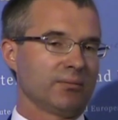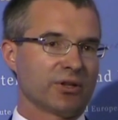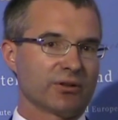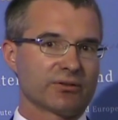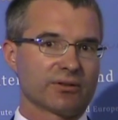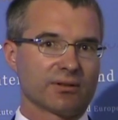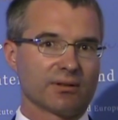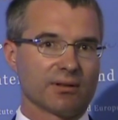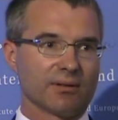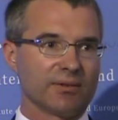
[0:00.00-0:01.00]
because,
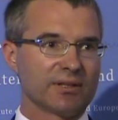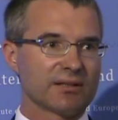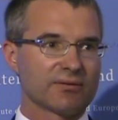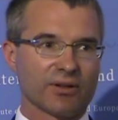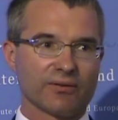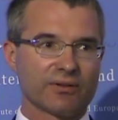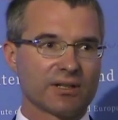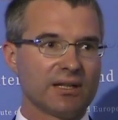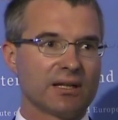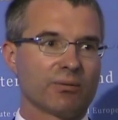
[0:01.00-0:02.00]
I mean, this is one of the
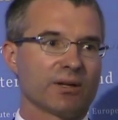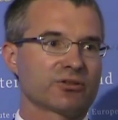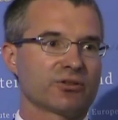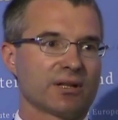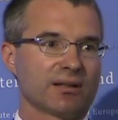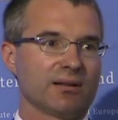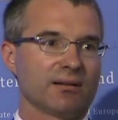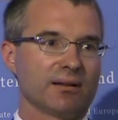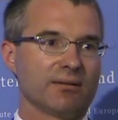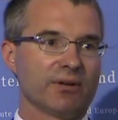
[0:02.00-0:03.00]
key questions that in
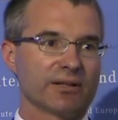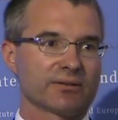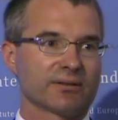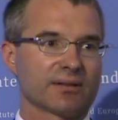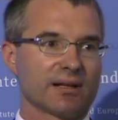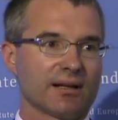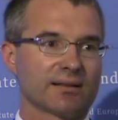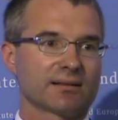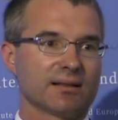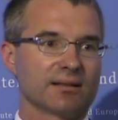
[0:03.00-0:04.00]
investors
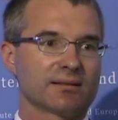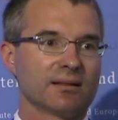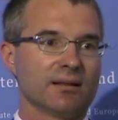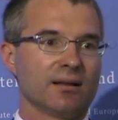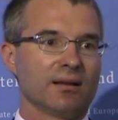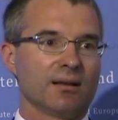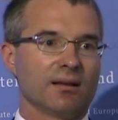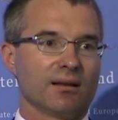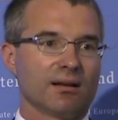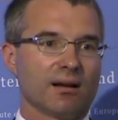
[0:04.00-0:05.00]
ask us:
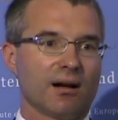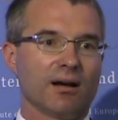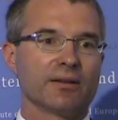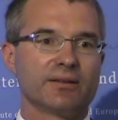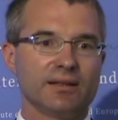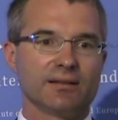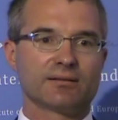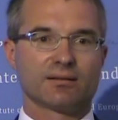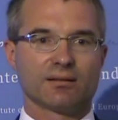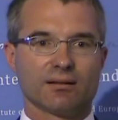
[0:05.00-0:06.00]
are
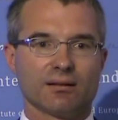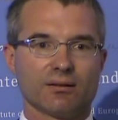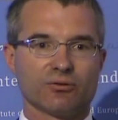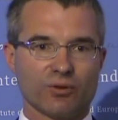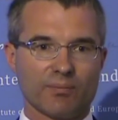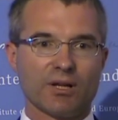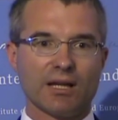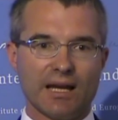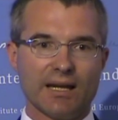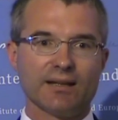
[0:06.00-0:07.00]
these triple
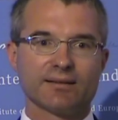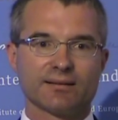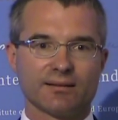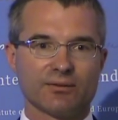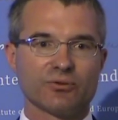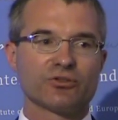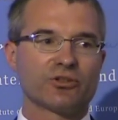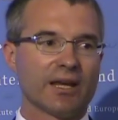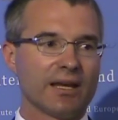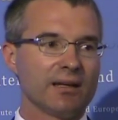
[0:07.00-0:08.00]
A's to
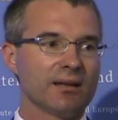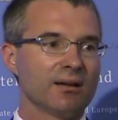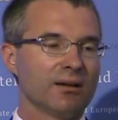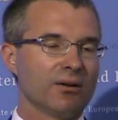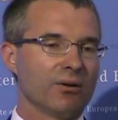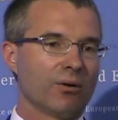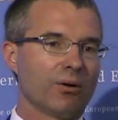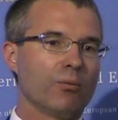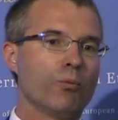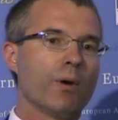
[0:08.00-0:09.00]
stay,
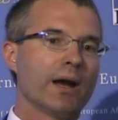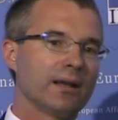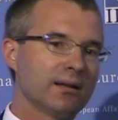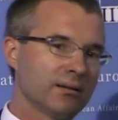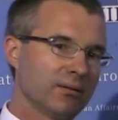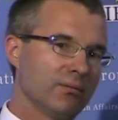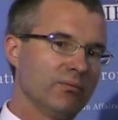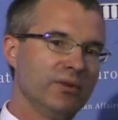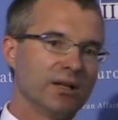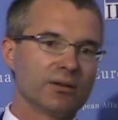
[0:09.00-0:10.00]
or when will